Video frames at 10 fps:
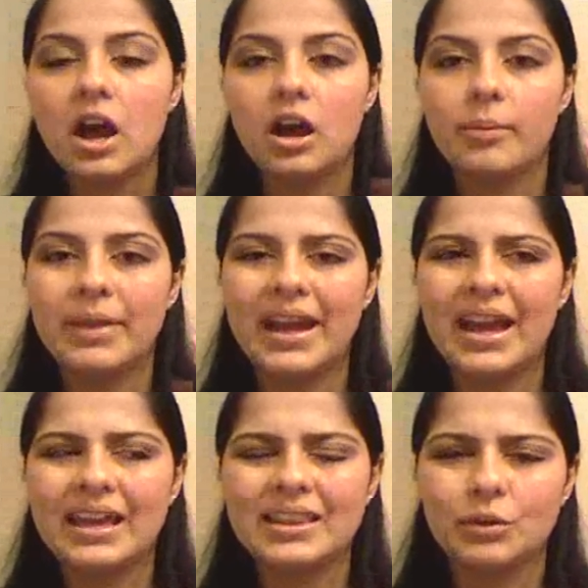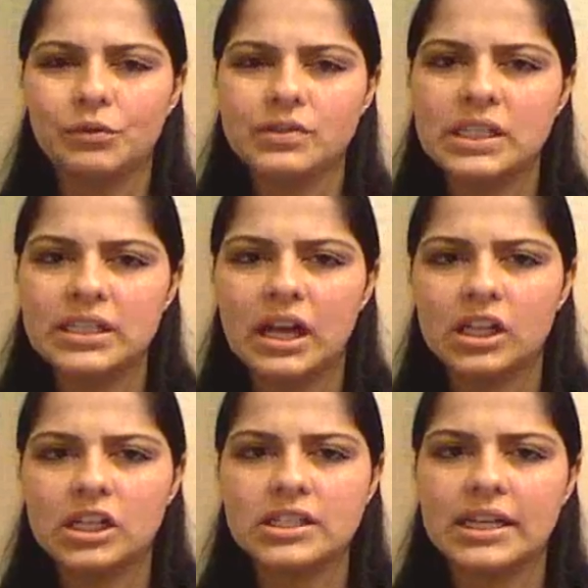They were $15
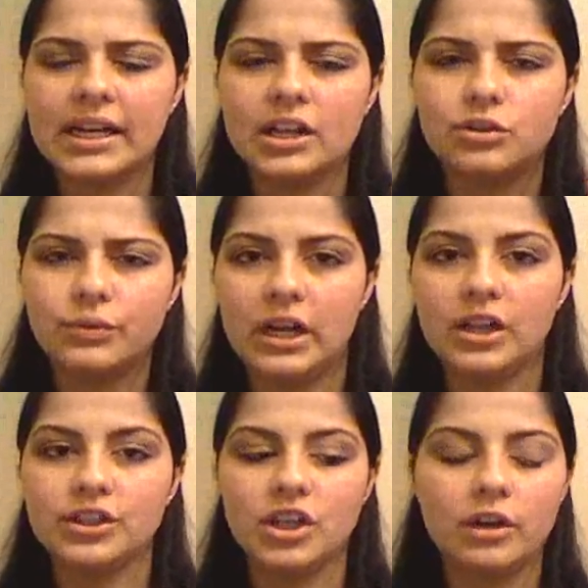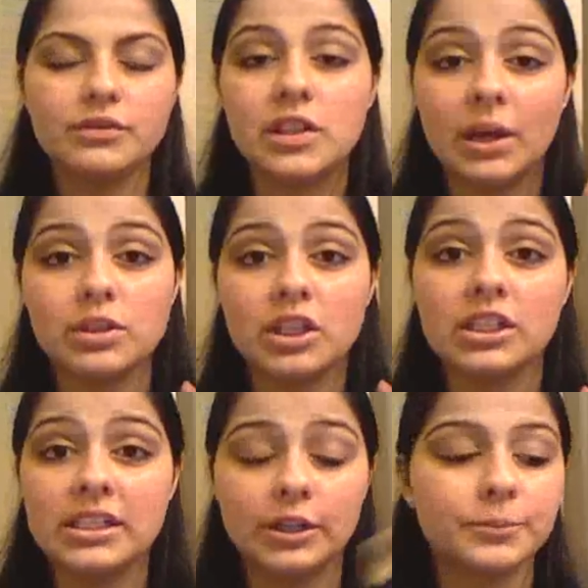and I got $3 off, so that was a
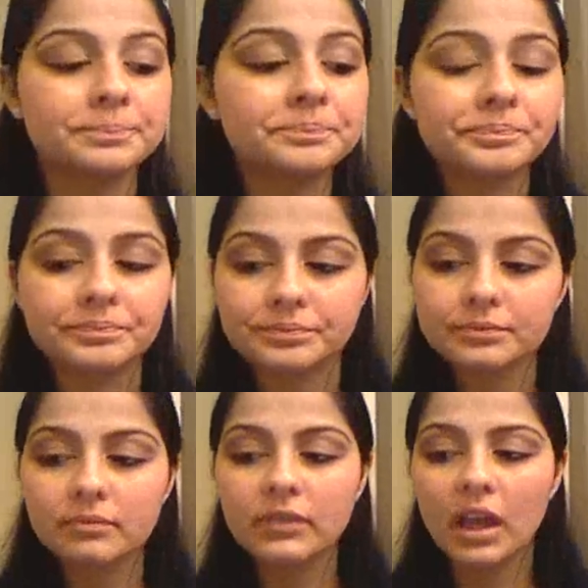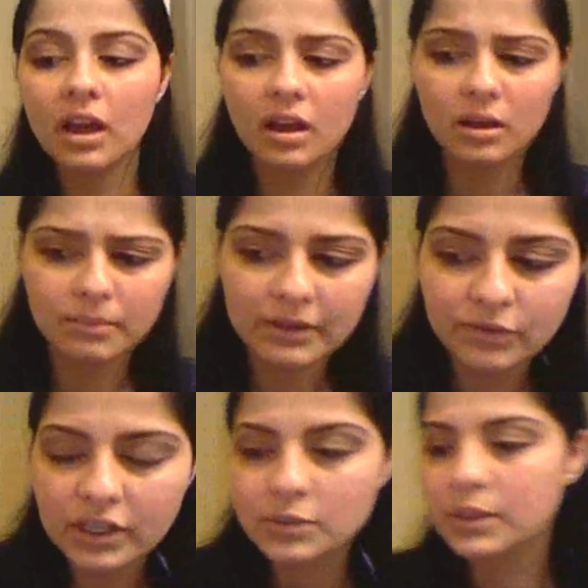good deal.
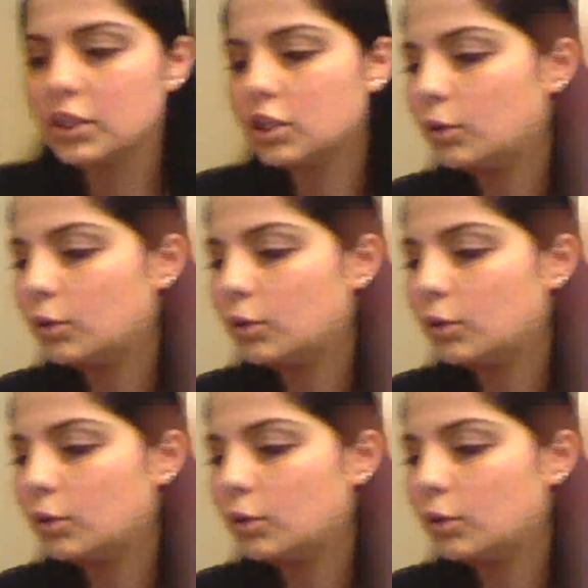If you guys want to